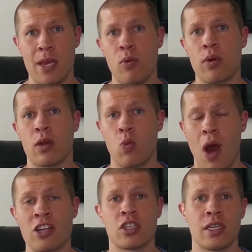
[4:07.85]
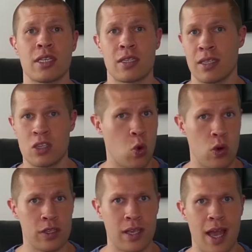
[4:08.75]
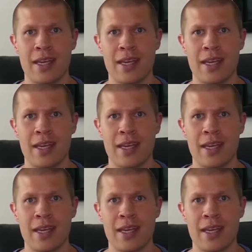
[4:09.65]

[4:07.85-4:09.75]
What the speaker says: people can watch this course